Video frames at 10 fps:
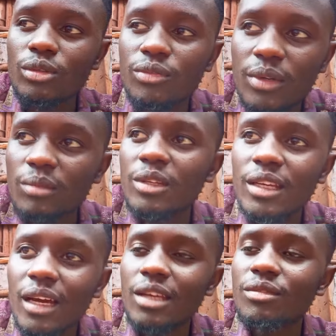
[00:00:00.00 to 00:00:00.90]
to film
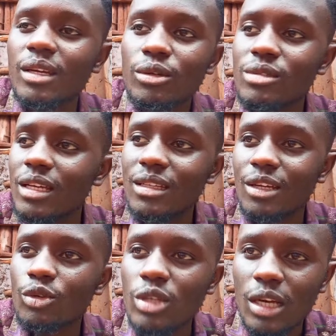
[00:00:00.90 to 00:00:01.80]
here even outside they
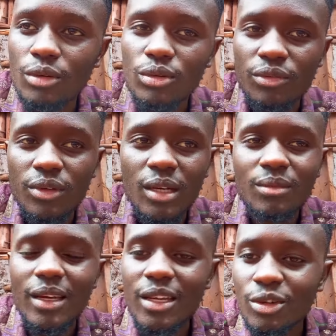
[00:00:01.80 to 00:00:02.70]
are not allowed to
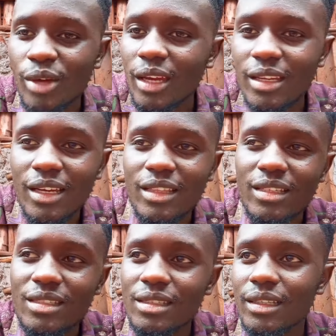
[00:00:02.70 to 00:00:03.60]
film anywhere near
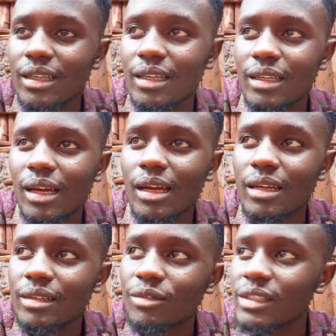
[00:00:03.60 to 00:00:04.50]
this uh,
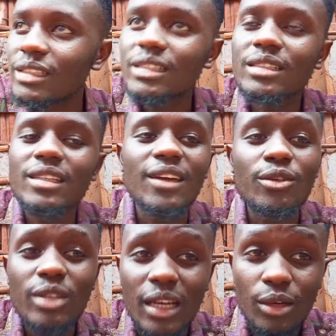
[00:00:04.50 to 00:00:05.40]
facility they are
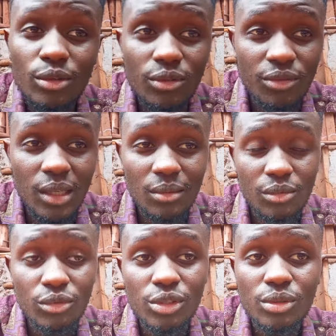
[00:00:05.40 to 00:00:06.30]
not allowed to film
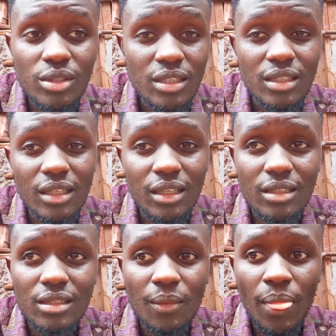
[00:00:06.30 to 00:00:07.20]
which wasn't the
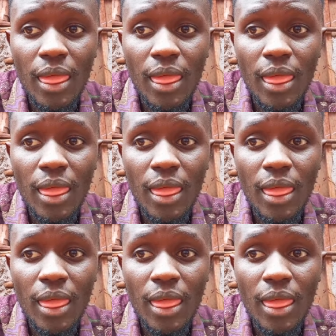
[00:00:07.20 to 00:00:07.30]
case